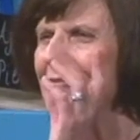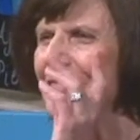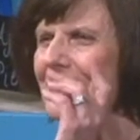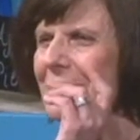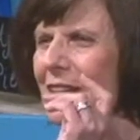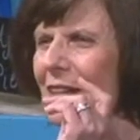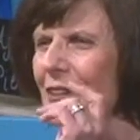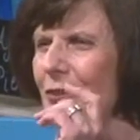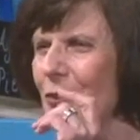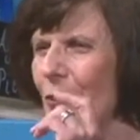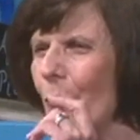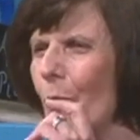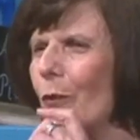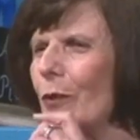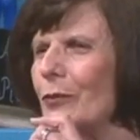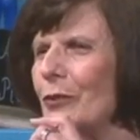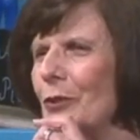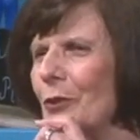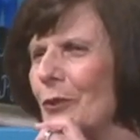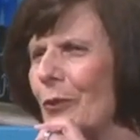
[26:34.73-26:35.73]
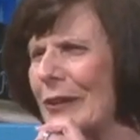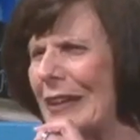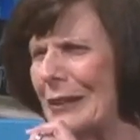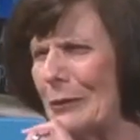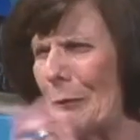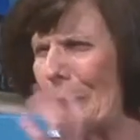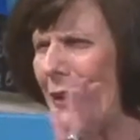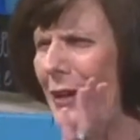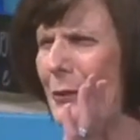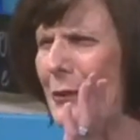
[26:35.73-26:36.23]
Dr. Orville Green.
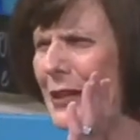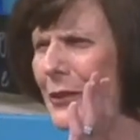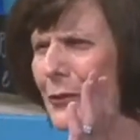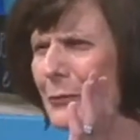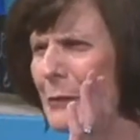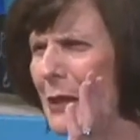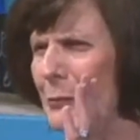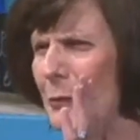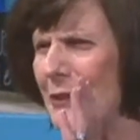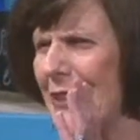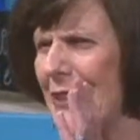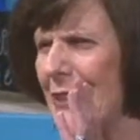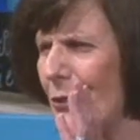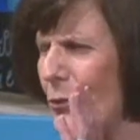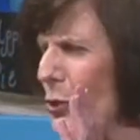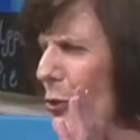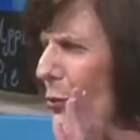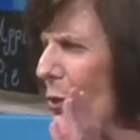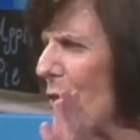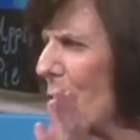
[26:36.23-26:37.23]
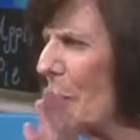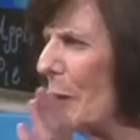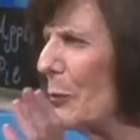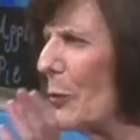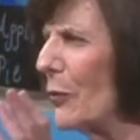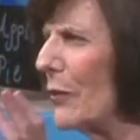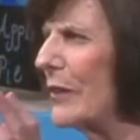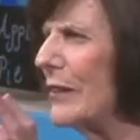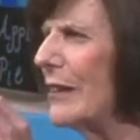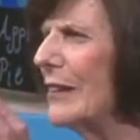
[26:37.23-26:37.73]
Why would I remember that at Children's
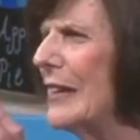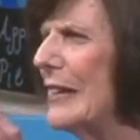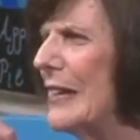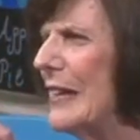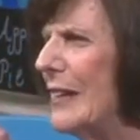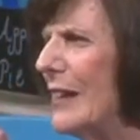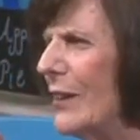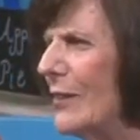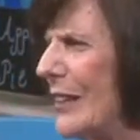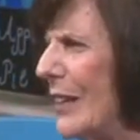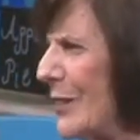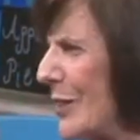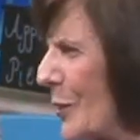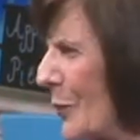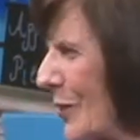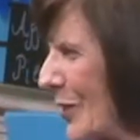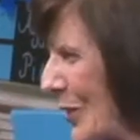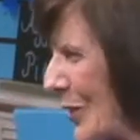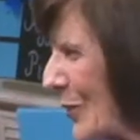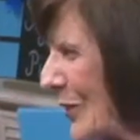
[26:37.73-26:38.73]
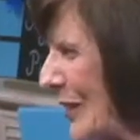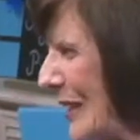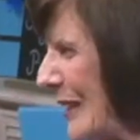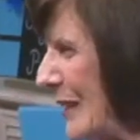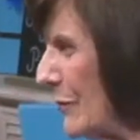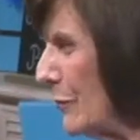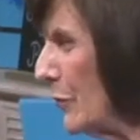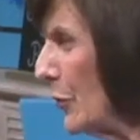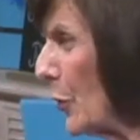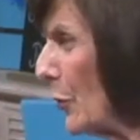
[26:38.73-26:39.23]
Memorial? That's
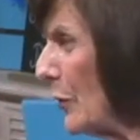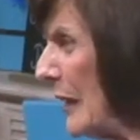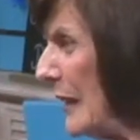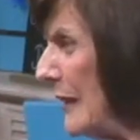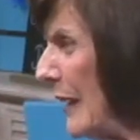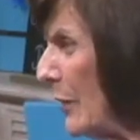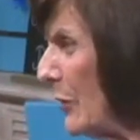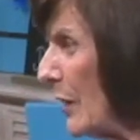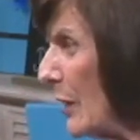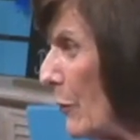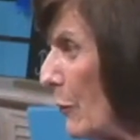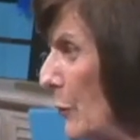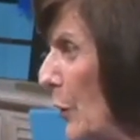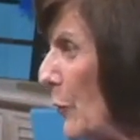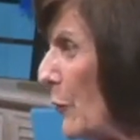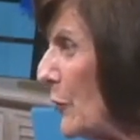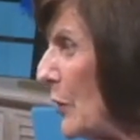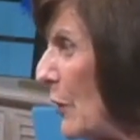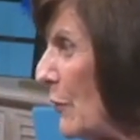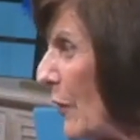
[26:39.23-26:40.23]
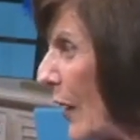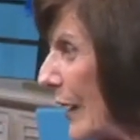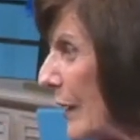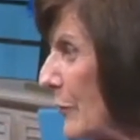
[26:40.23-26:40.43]
55